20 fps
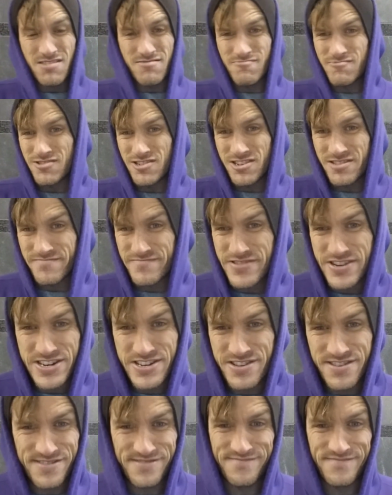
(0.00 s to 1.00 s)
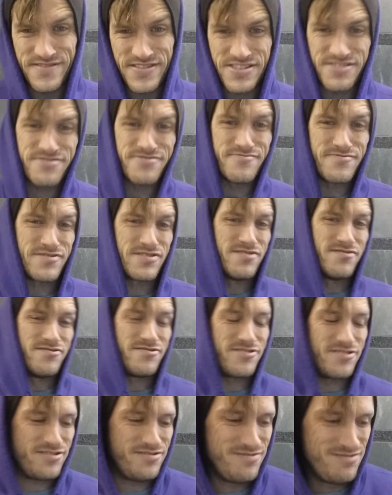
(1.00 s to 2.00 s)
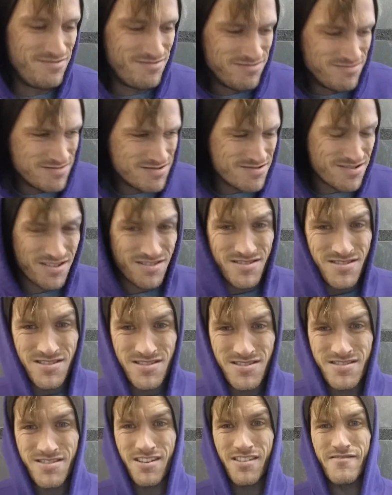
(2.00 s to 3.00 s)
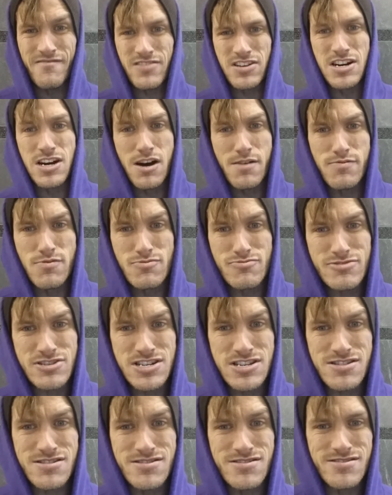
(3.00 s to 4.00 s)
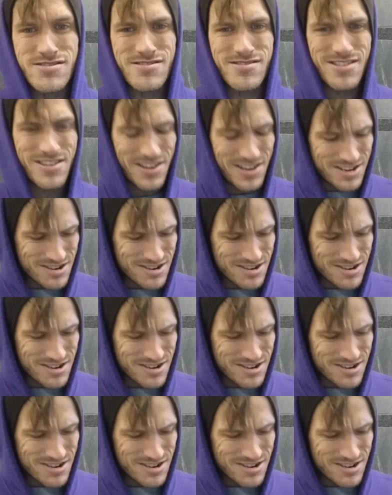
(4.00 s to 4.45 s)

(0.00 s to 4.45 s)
wanted to make this video because of a couple reasons.